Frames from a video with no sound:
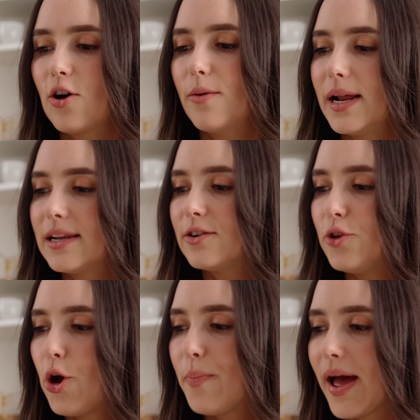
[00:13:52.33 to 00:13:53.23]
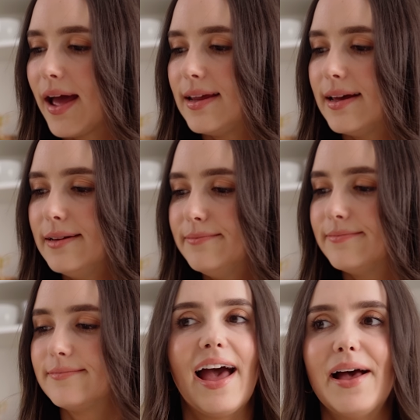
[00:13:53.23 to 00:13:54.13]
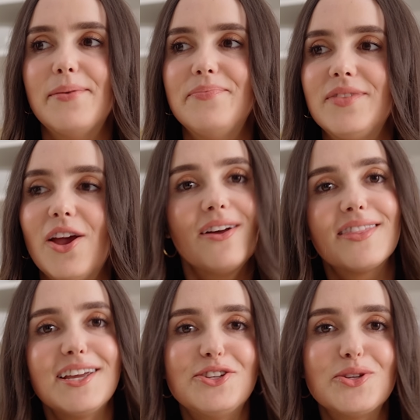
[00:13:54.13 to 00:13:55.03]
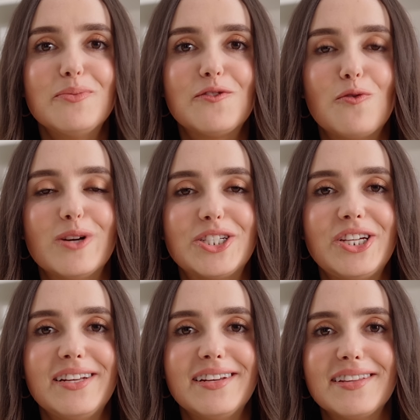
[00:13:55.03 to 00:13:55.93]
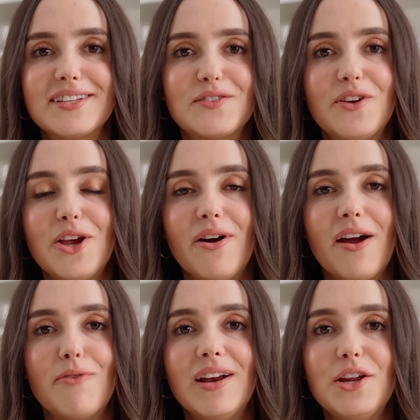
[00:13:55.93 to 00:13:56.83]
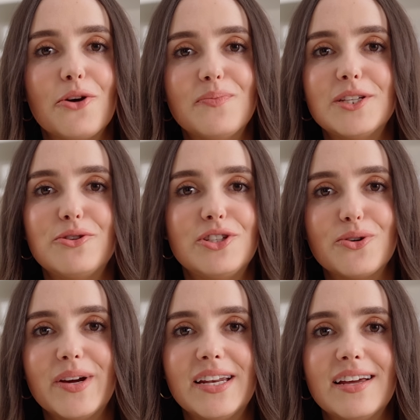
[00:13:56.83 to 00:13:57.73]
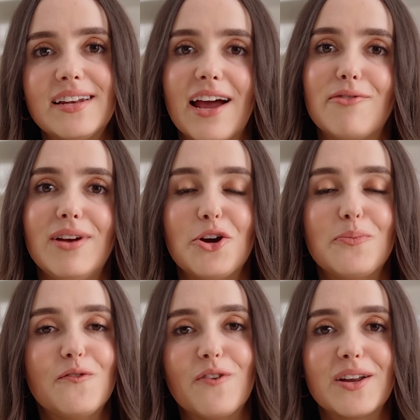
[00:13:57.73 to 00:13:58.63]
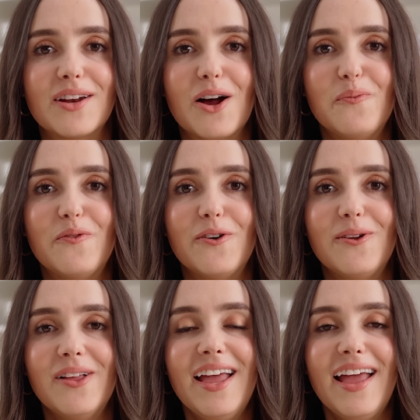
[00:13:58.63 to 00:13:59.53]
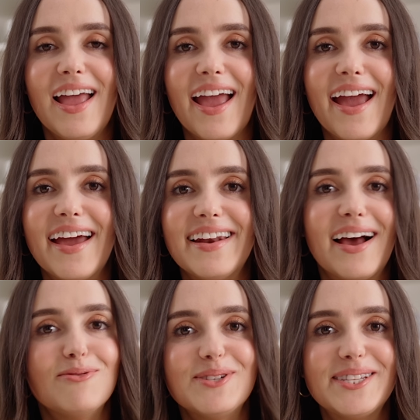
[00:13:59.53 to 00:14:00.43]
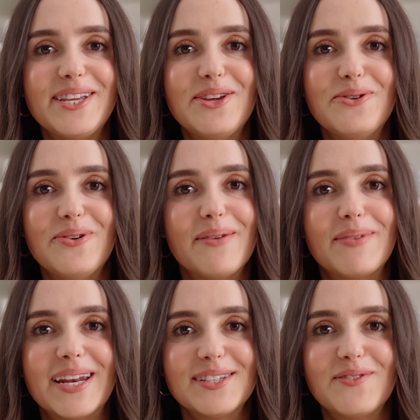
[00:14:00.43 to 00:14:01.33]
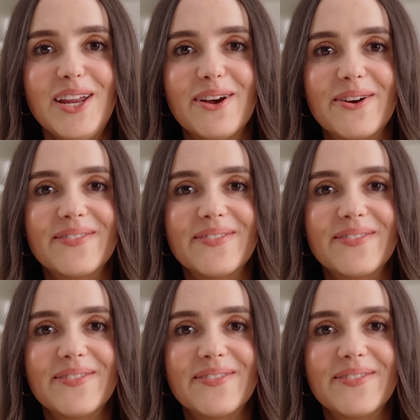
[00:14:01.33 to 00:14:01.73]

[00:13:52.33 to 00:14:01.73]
Got my little notepad here. Yeah, and thank you so much for watching this video. I really hope that you enjoyed it. I really hope you found it helpful, and I will see you in my next video.